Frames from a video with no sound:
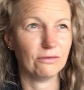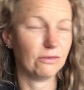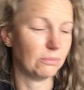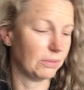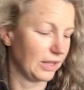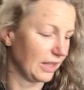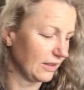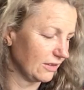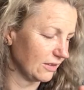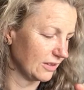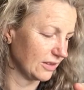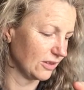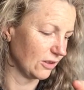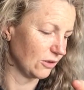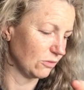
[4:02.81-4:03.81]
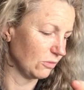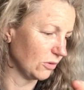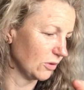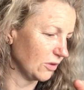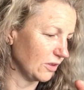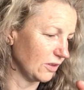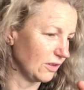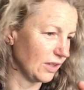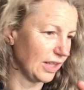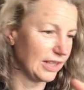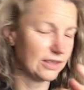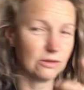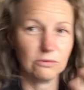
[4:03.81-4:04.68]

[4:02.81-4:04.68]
footpath, so I decided to walk on the grass.